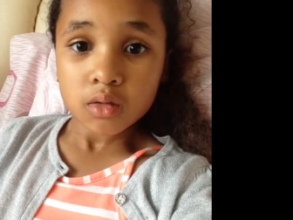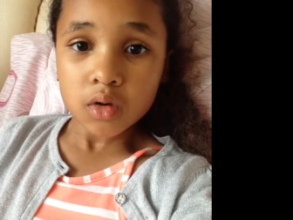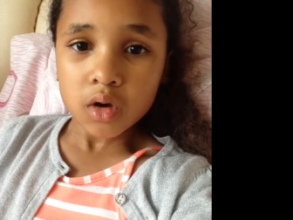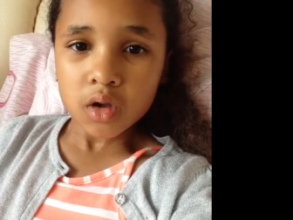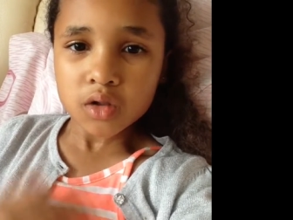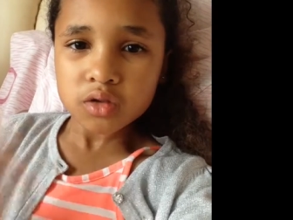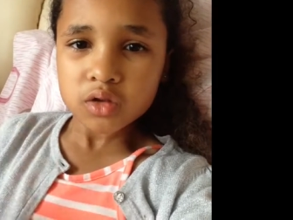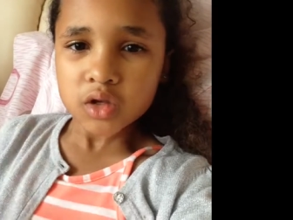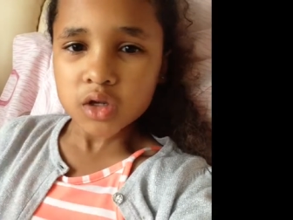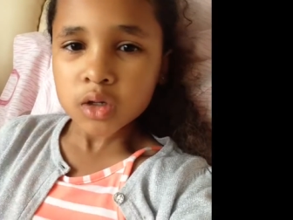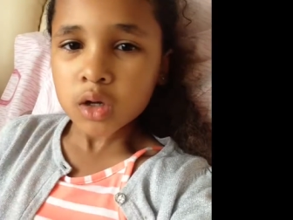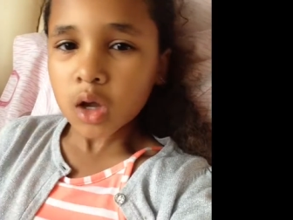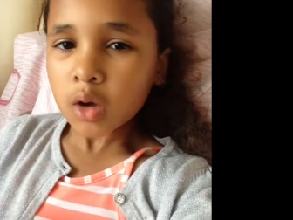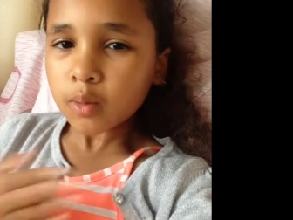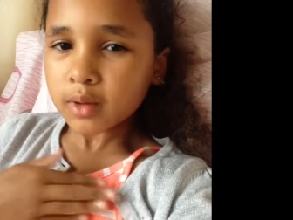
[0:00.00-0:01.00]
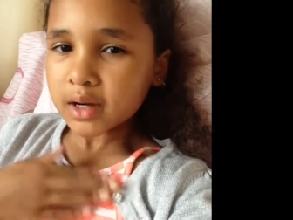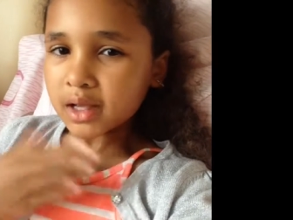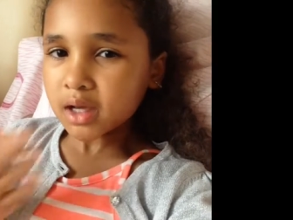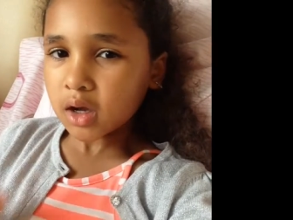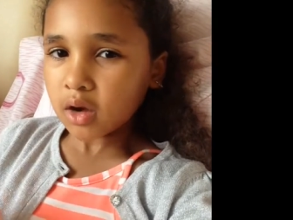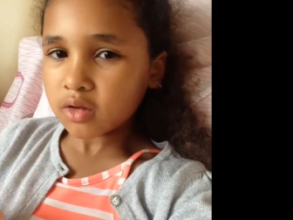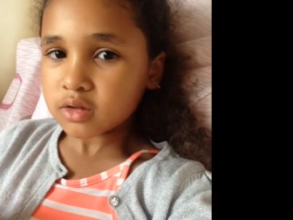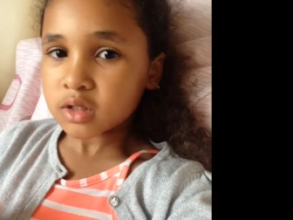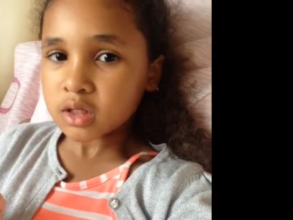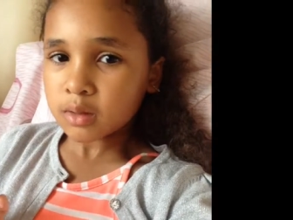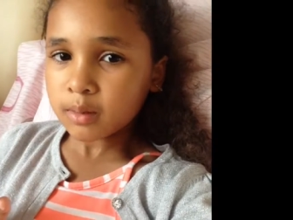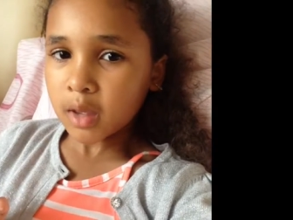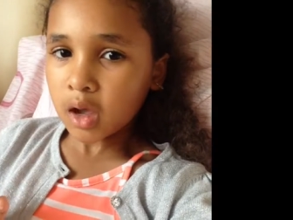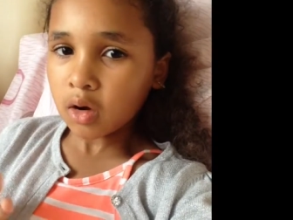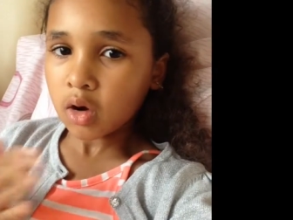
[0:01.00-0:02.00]
because you know when it goes in the
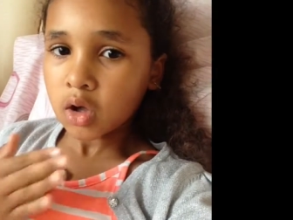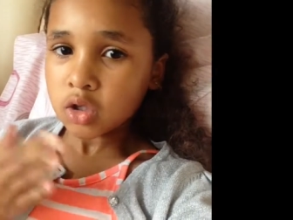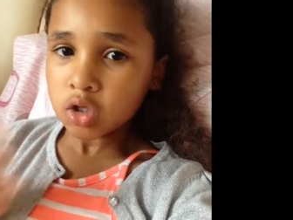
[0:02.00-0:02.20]
mail,